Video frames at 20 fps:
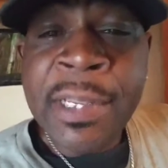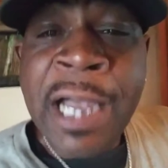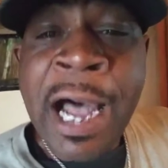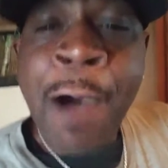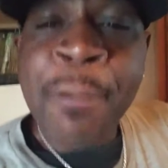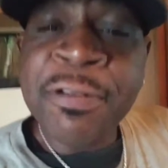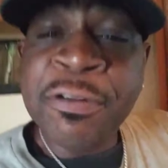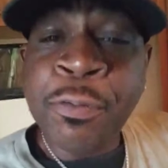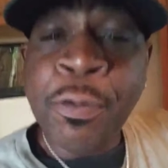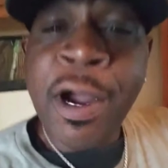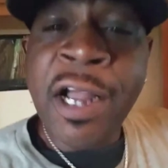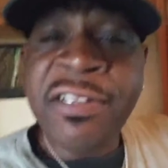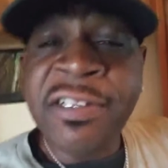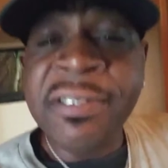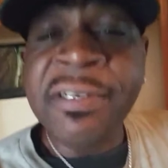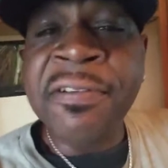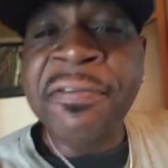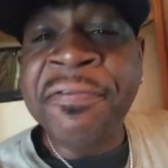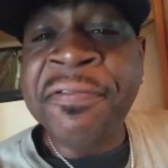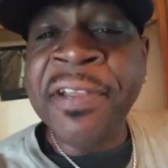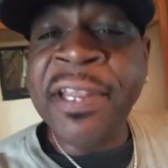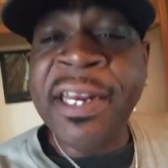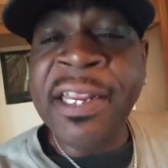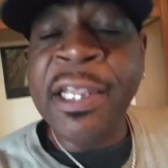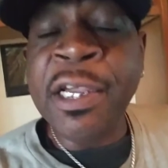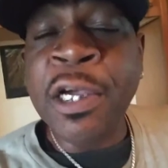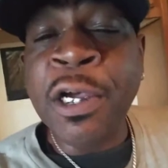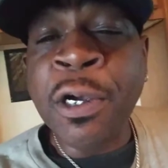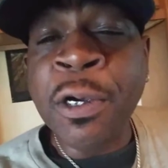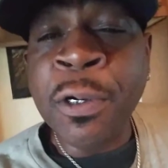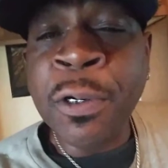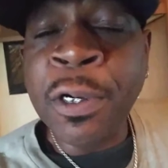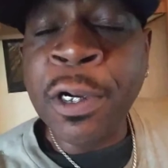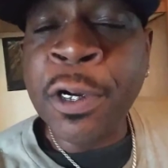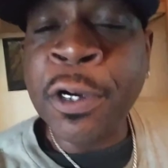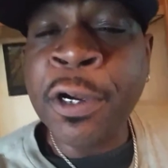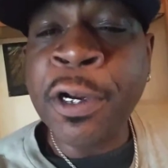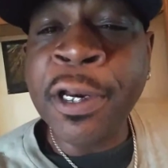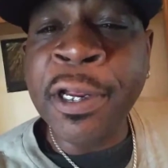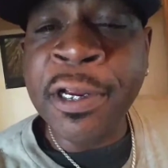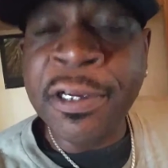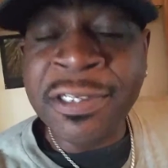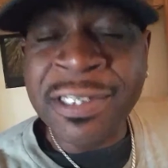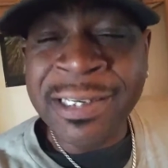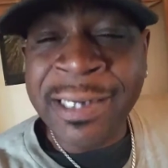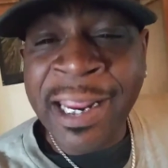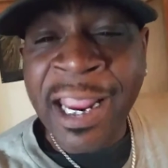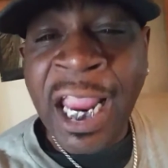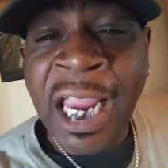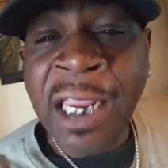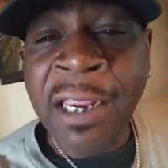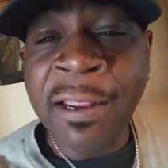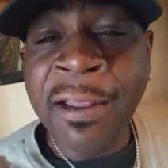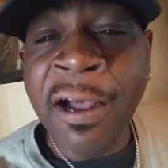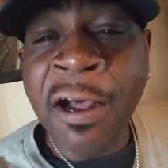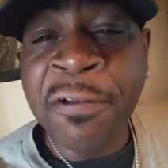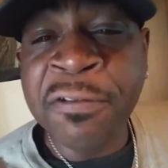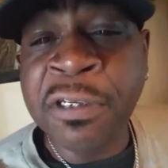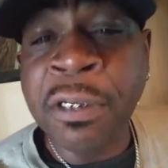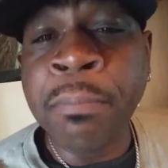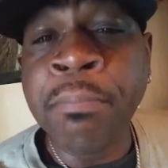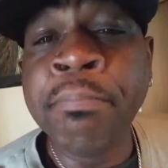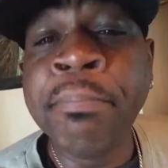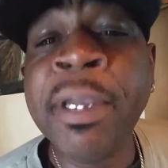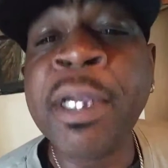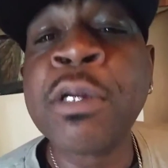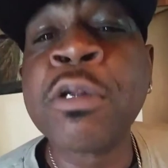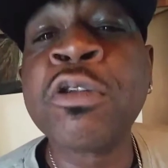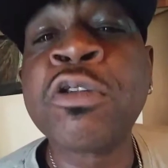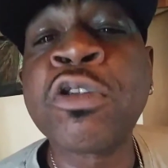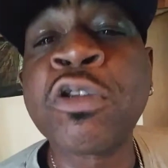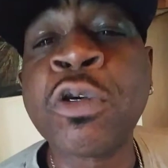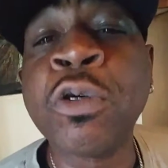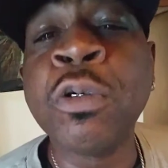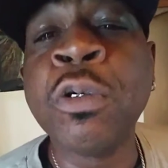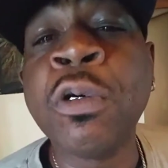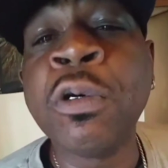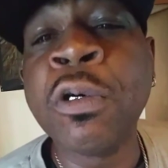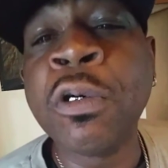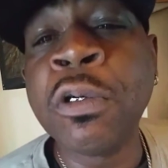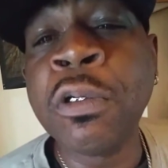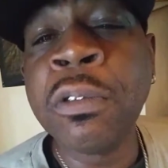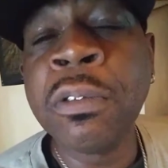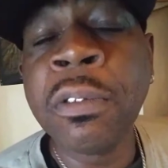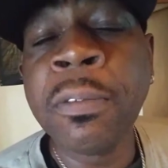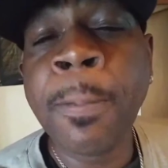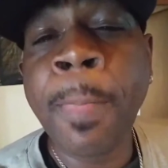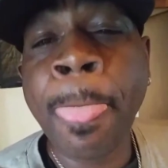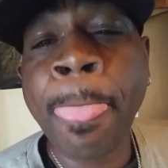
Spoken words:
I was watching a video earlier today of some middle school